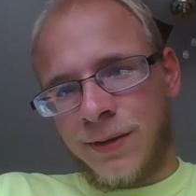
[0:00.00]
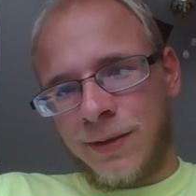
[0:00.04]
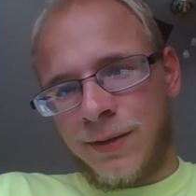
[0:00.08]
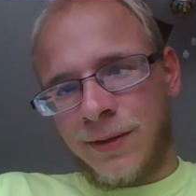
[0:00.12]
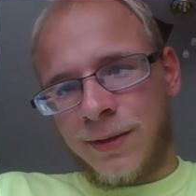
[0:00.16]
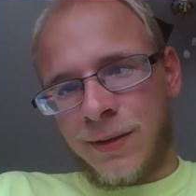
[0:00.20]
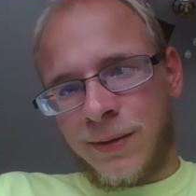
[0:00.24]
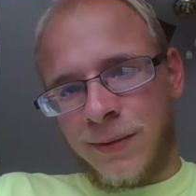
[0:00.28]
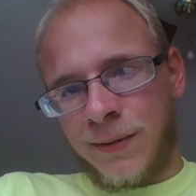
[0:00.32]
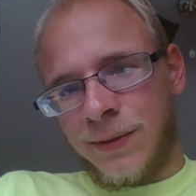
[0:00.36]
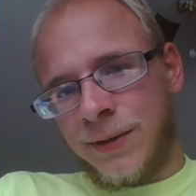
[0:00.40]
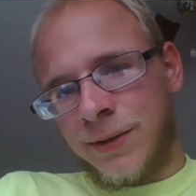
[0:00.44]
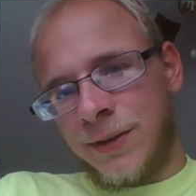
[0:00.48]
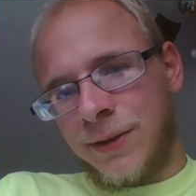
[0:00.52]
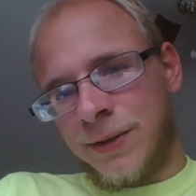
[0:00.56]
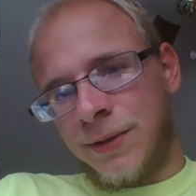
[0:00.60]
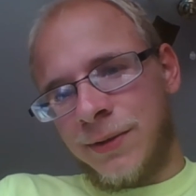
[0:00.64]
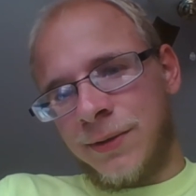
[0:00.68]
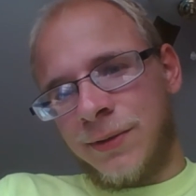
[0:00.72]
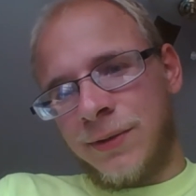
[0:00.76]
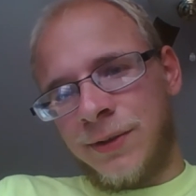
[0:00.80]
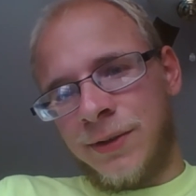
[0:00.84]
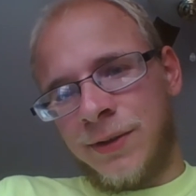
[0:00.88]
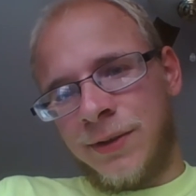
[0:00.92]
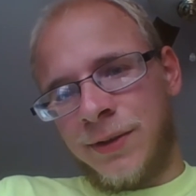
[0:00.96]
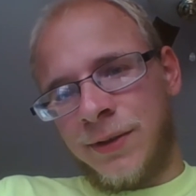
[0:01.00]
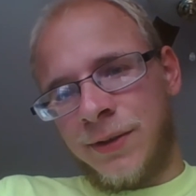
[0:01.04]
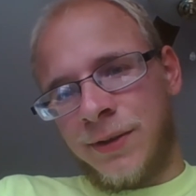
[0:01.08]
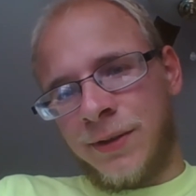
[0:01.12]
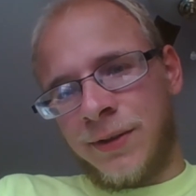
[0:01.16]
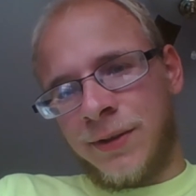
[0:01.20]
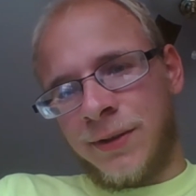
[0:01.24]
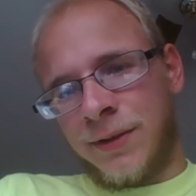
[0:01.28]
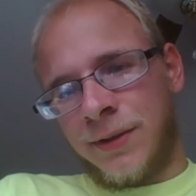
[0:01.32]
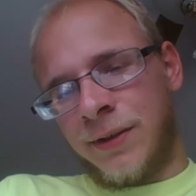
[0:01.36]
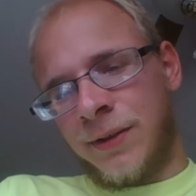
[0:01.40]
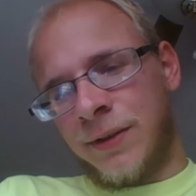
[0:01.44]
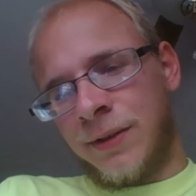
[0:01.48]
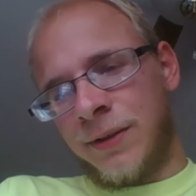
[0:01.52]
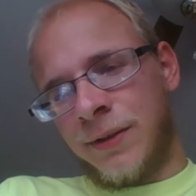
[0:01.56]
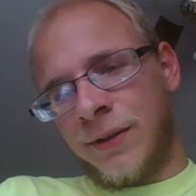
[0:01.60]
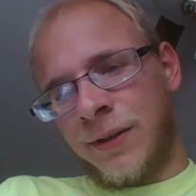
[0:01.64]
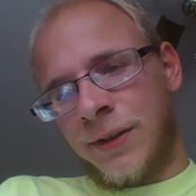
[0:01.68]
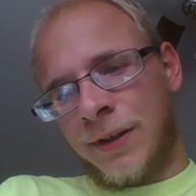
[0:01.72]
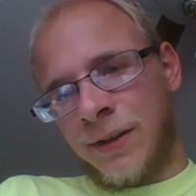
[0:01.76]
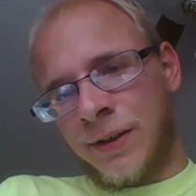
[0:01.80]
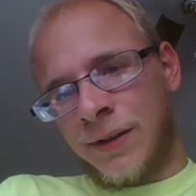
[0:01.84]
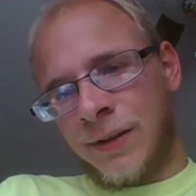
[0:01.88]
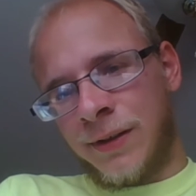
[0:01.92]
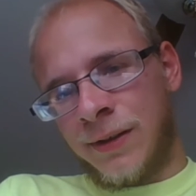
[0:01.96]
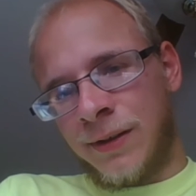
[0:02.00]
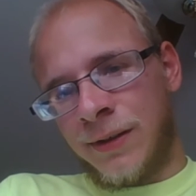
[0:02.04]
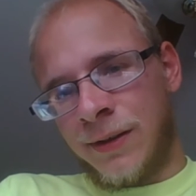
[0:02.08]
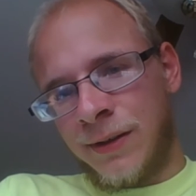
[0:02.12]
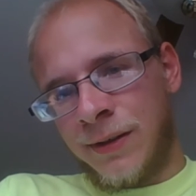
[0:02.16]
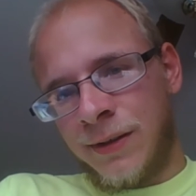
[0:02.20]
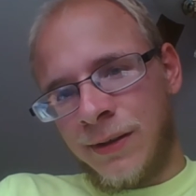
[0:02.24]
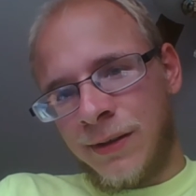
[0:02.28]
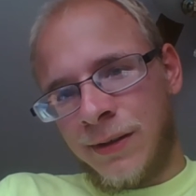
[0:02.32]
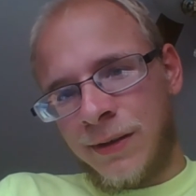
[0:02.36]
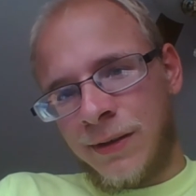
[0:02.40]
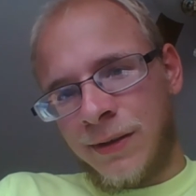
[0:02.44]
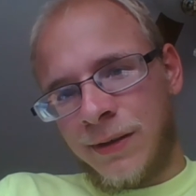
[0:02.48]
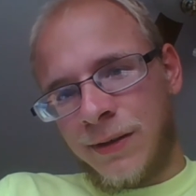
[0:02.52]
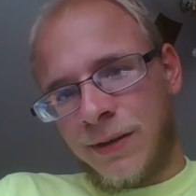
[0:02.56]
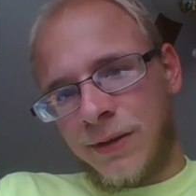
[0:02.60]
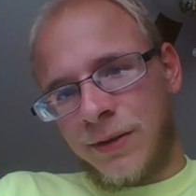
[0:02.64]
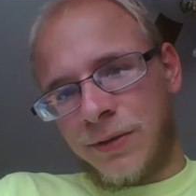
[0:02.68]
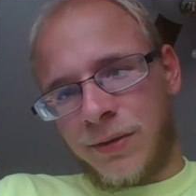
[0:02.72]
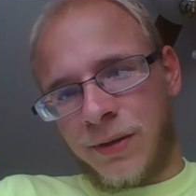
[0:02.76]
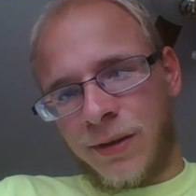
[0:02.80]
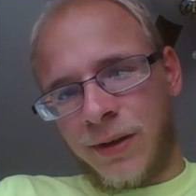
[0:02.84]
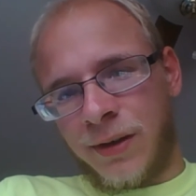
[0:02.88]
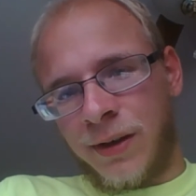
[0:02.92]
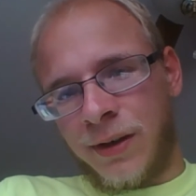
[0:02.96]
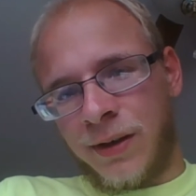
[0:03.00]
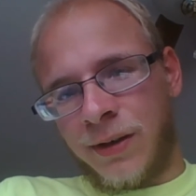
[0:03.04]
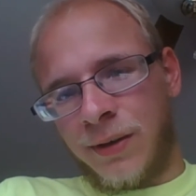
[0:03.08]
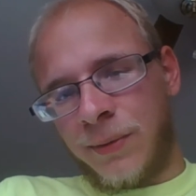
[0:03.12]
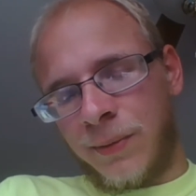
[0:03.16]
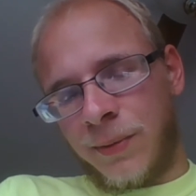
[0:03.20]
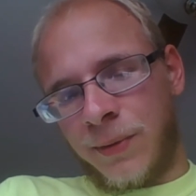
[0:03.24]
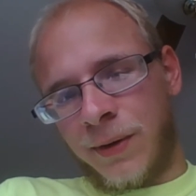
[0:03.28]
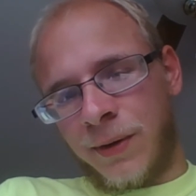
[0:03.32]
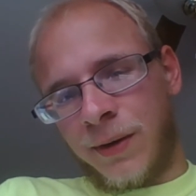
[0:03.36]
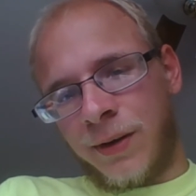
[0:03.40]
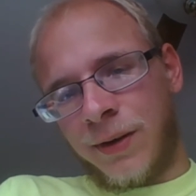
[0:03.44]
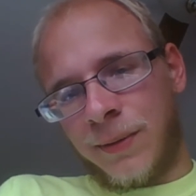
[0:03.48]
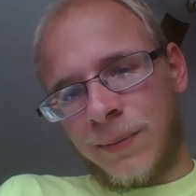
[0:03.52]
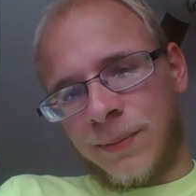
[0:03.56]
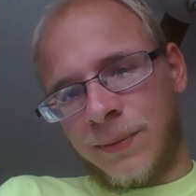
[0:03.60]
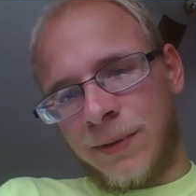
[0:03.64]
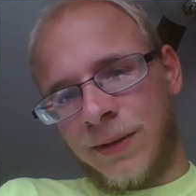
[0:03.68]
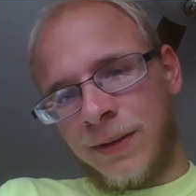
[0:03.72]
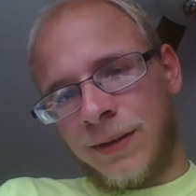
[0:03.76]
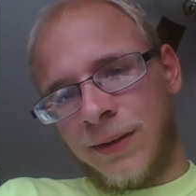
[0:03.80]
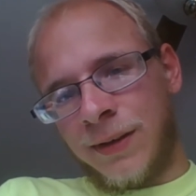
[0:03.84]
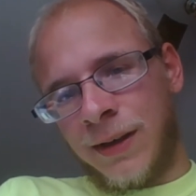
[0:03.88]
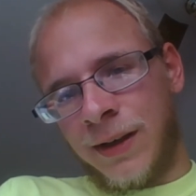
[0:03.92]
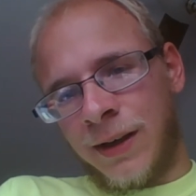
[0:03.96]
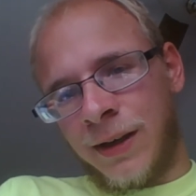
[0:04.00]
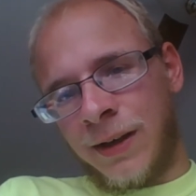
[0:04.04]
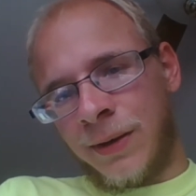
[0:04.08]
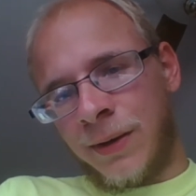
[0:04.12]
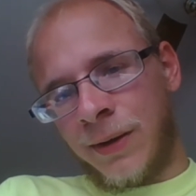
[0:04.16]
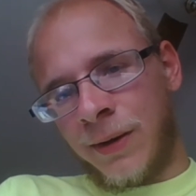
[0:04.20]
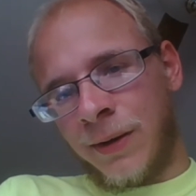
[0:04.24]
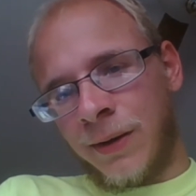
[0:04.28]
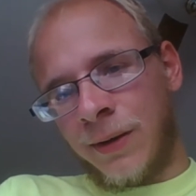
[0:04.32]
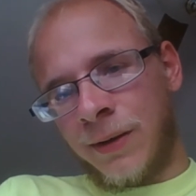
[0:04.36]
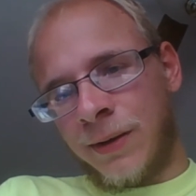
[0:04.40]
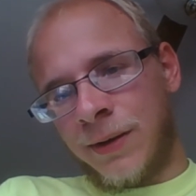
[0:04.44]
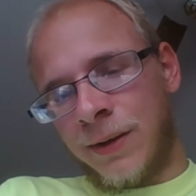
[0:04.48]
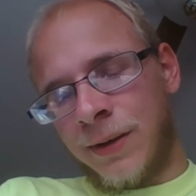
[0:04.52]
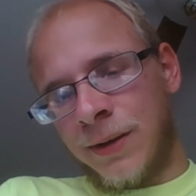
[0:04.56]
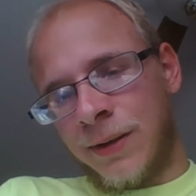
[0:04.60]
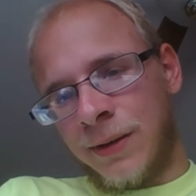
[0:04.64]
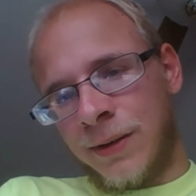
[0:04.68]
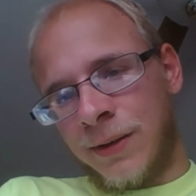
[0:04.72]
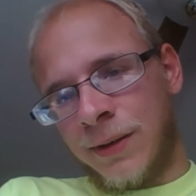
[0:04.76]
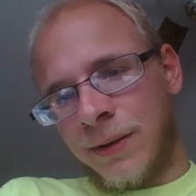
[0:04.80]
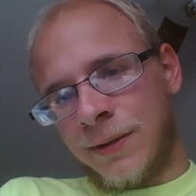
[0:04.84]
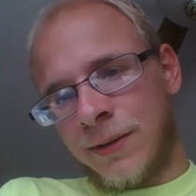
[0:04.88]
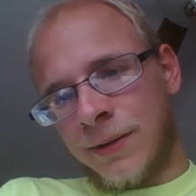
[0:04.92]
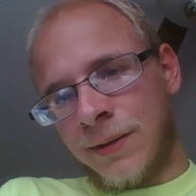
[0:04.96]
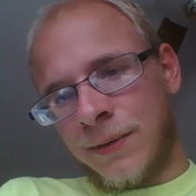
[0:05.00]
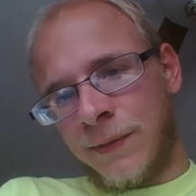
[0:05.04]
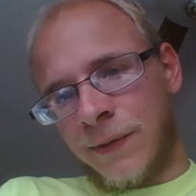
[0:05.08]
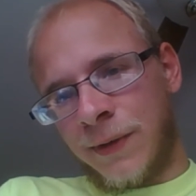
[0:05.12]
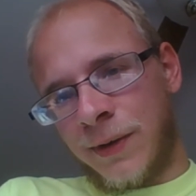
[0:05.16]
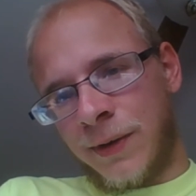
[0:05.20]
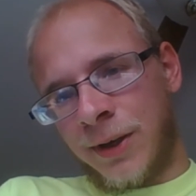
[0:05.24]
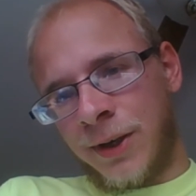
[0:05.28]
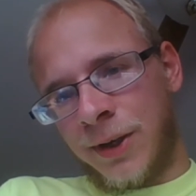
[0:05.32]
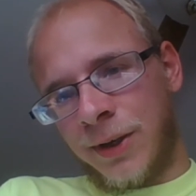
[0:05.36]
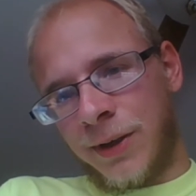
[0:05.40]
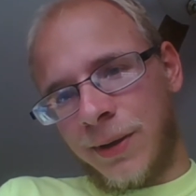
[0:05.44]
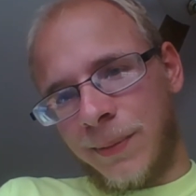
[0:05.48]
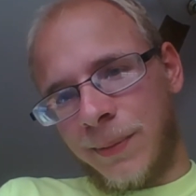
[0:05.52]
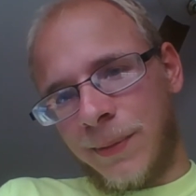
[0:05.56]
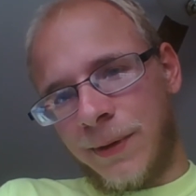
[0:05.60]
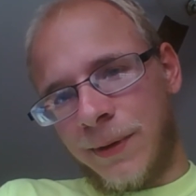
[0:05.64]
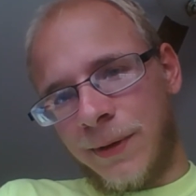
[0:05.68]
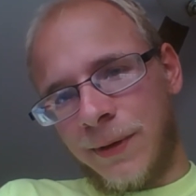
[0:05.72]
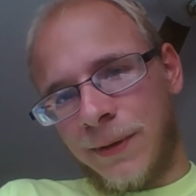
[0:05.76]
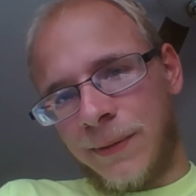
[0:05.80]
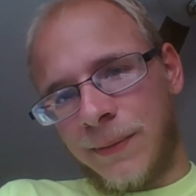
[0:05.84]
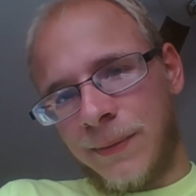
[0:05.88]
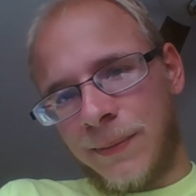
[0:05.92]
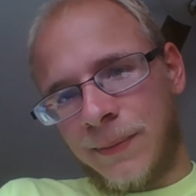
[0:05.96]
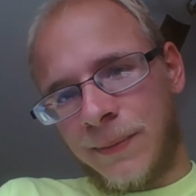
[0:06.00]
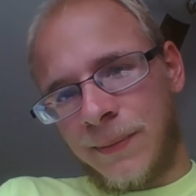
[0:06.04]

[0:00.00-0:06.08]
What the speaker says: going to a 2-year degree and trying to work up the ladder in this environment.